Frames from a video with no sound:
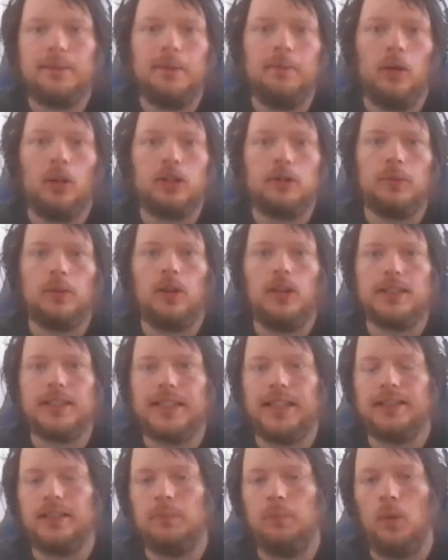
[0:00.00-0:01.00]
multiple cards
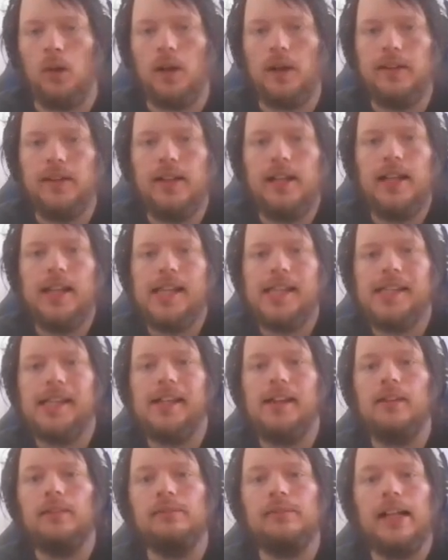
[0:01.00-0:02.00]
out the board.
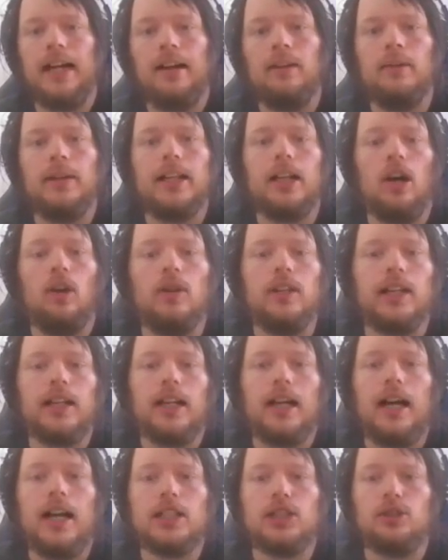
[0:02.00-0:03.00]
Now we go in the
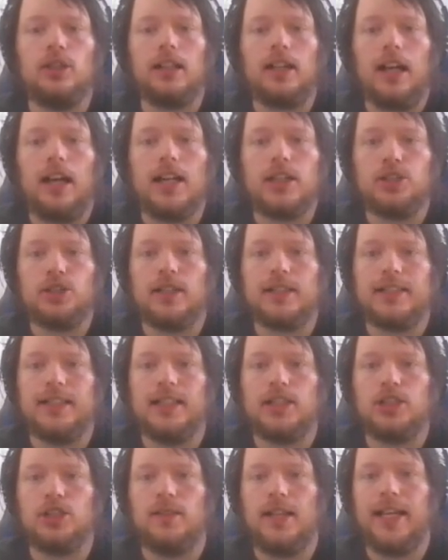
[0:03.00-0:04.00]
Construct. Construct
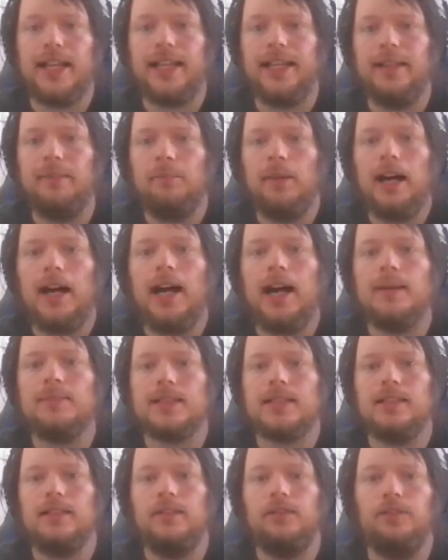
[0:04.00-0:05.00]
sends Dragon,
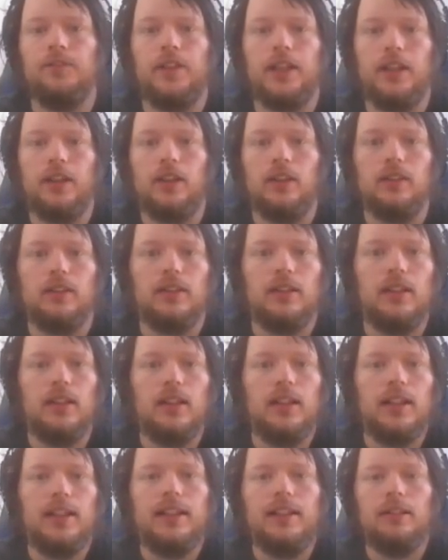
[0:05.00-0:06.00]
pops the field.
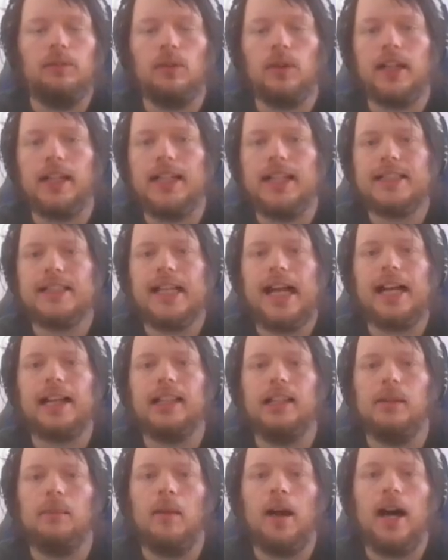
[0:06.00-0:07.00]
We're going to attack
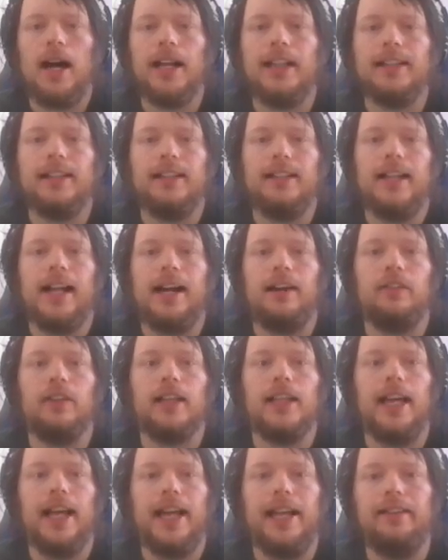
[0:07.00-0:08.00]
an Amon. Now
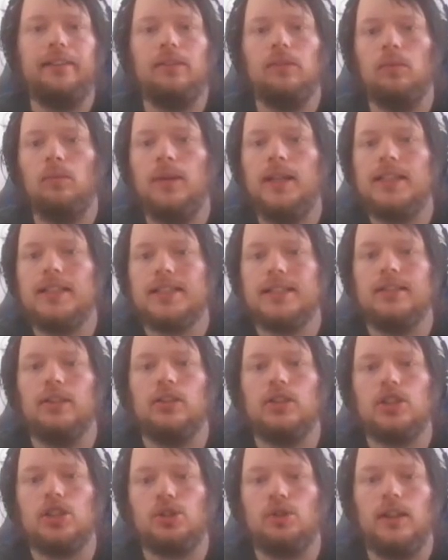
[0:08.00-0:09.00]
again, we
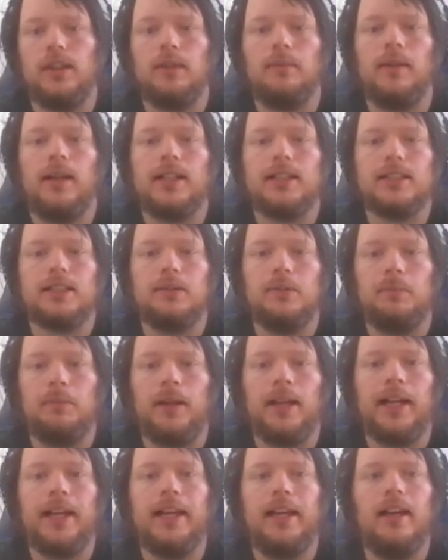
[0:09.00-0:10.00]
still destroy the monster
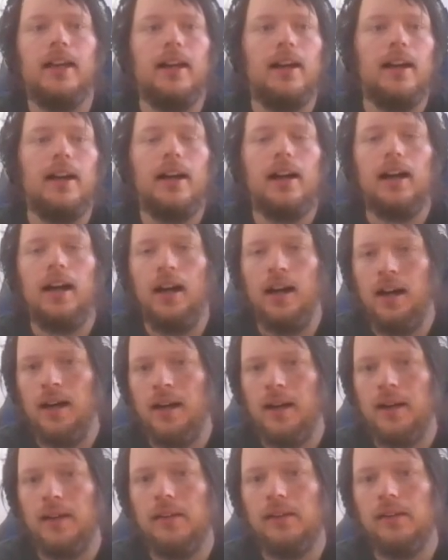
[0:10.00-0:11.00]
by
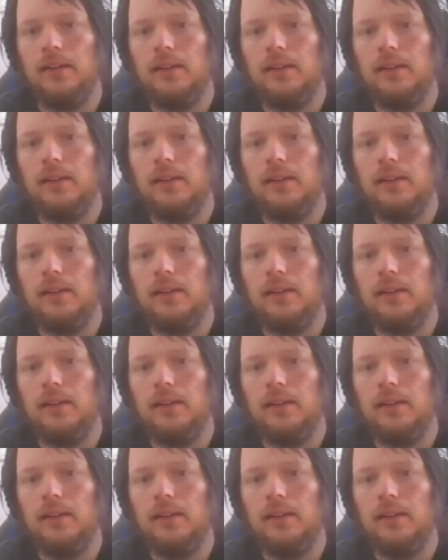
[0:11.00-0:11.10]
card